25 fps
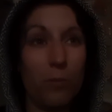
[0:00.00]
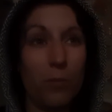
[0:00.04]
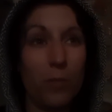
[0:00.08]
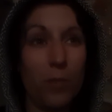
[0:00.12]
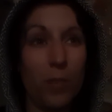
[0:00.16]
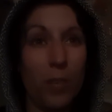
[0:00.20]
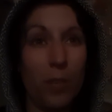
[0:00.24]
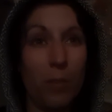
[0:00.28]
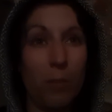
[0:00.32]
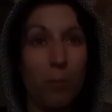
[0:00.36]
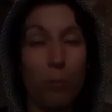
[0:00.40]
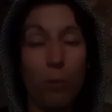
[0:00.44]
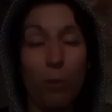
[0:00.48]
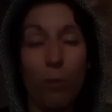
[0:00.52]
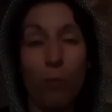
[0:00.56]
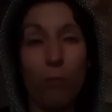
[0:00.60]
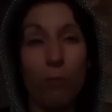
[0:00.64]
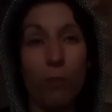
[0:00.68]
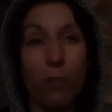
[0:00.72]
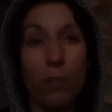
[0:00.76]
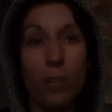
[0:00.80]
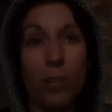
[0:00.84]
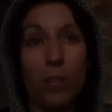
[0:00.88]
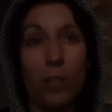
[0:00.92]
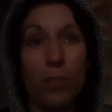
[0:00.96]
I
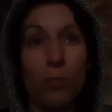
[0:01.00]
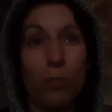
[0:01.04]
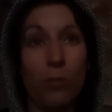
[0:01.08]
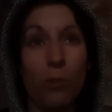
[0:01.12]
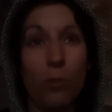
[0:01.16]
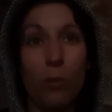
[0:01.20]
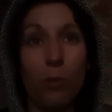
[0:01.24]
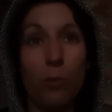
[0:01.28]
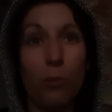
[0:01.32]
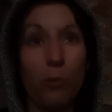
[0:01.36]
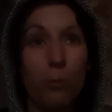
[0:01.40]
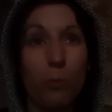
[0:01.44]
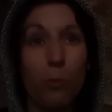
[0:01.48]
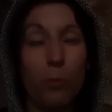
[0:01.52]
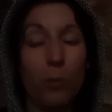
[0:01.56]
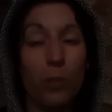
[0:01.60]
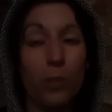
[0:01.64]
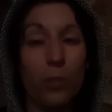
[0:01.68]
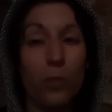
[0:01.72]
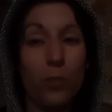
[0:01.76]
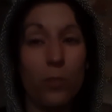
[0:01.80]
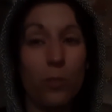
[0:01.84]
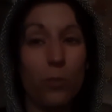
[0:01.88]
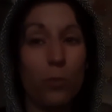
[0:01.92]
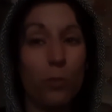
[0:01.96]
perfectly know
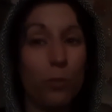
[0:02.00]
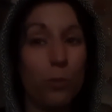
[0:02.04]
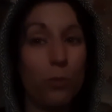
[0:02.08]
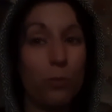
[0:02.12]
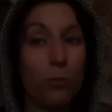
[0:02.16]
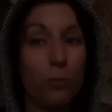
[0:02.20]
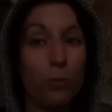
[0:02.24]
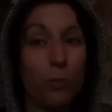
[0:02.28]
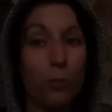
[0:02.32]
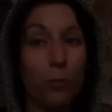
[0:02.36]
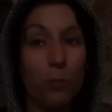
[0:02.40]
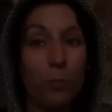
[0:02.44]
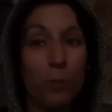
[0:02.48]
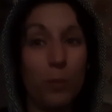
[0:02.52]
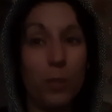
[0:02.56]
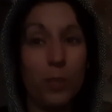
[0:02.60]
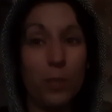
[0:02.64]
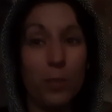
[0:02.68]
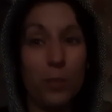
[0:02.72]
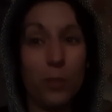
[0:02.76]
what's good for me.